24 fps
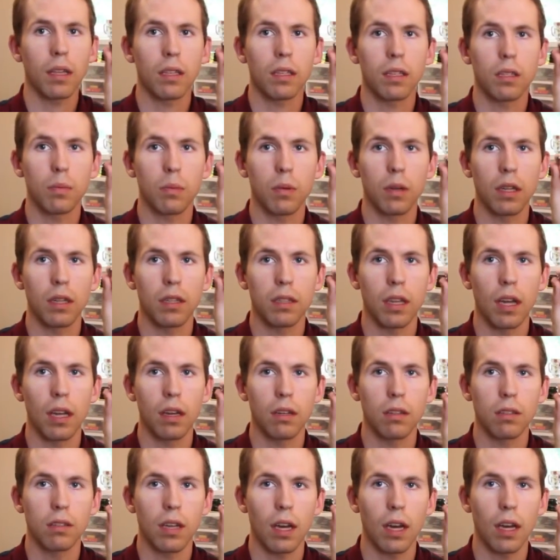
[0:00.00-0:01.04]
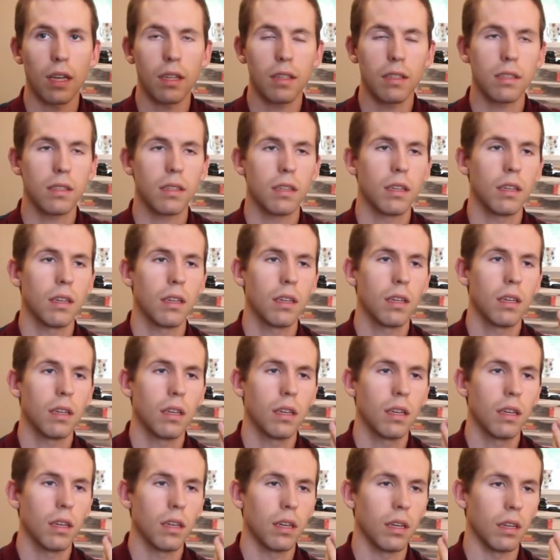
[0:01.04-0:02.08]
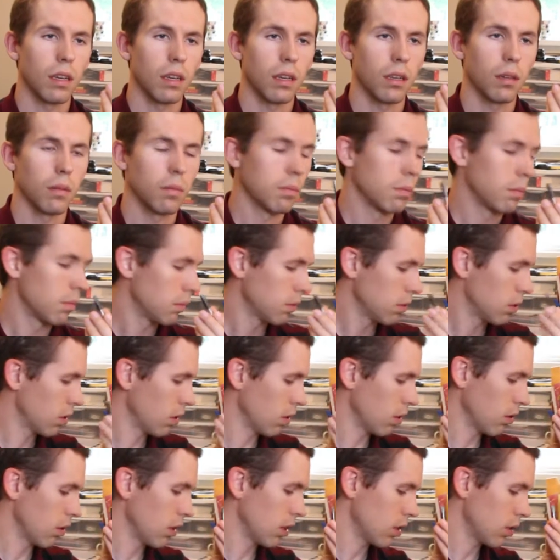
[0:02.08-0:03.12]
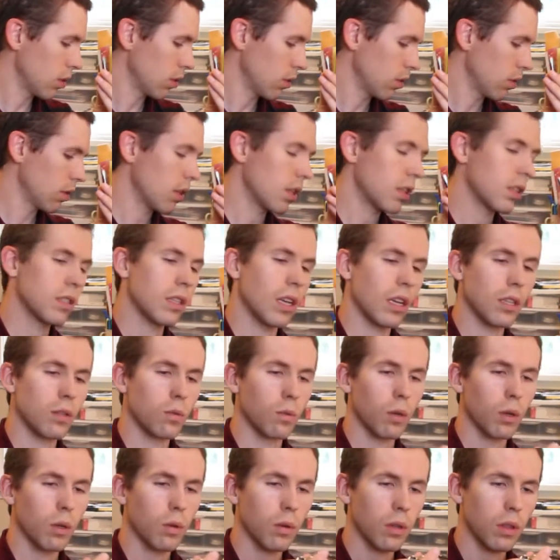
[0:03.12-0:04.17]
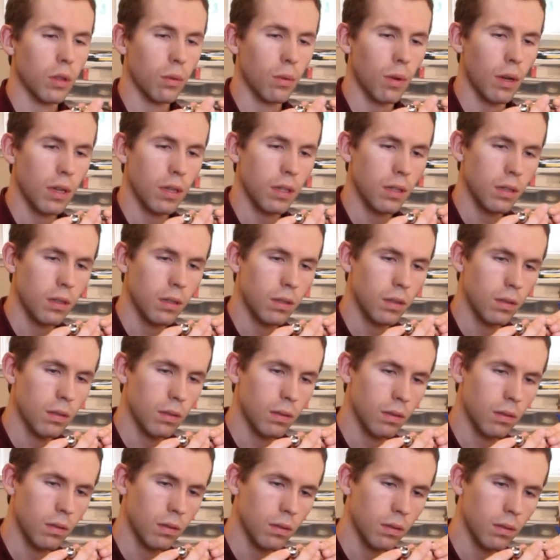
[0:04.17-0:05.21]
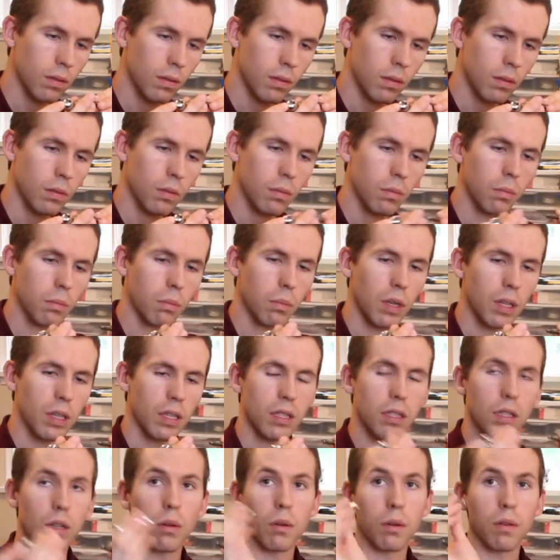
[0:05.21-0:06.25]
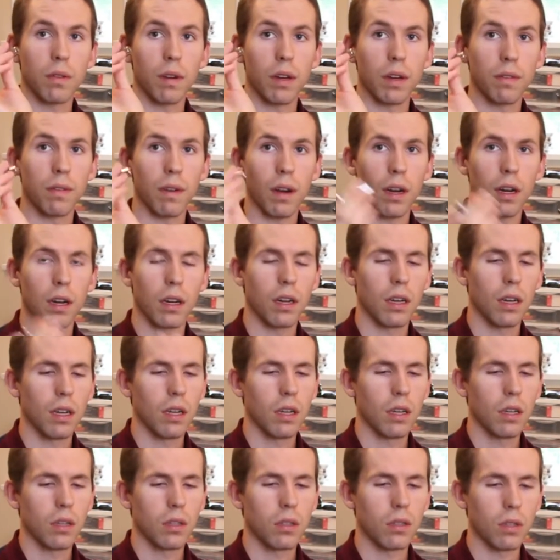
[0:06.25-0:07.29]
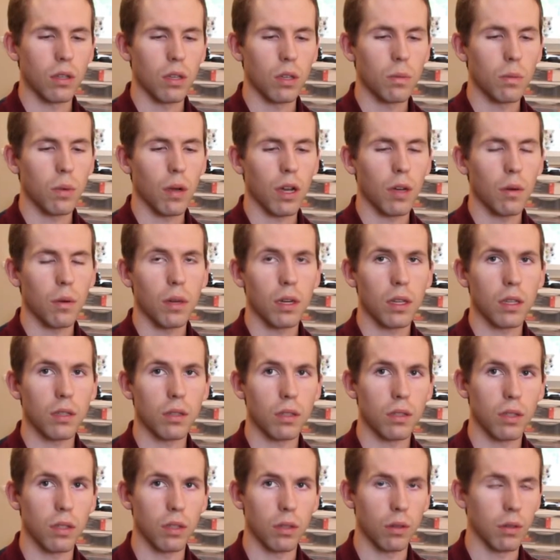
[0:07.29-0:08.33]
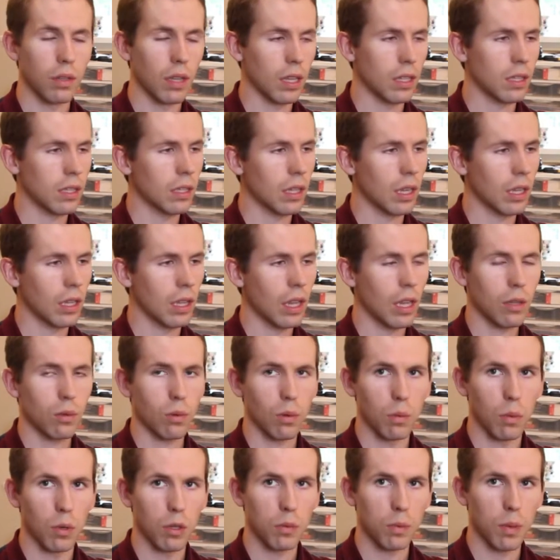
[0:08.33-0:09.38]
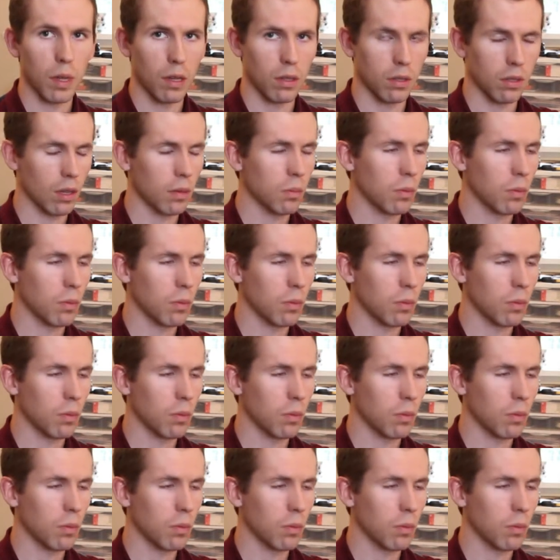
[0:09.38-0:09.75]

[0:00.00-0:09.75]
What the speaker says: This is a pretty standard size. So this does work with the 1, but it doesn't go in very far. So you'd probably want to use a 2, and that's what most pianos are.